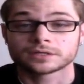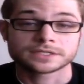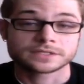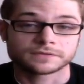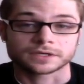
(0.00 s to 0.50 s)

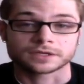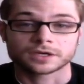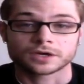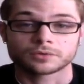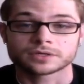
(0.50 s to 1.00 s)
this
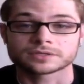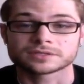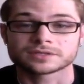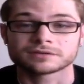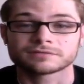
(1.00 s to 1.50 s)
video is
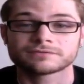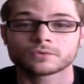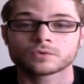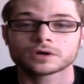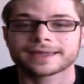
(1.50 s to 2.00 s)
the
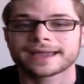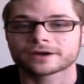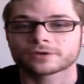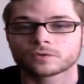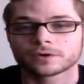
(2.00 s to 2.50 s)
4
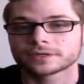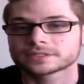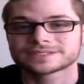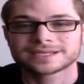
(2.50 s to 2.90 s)
categories,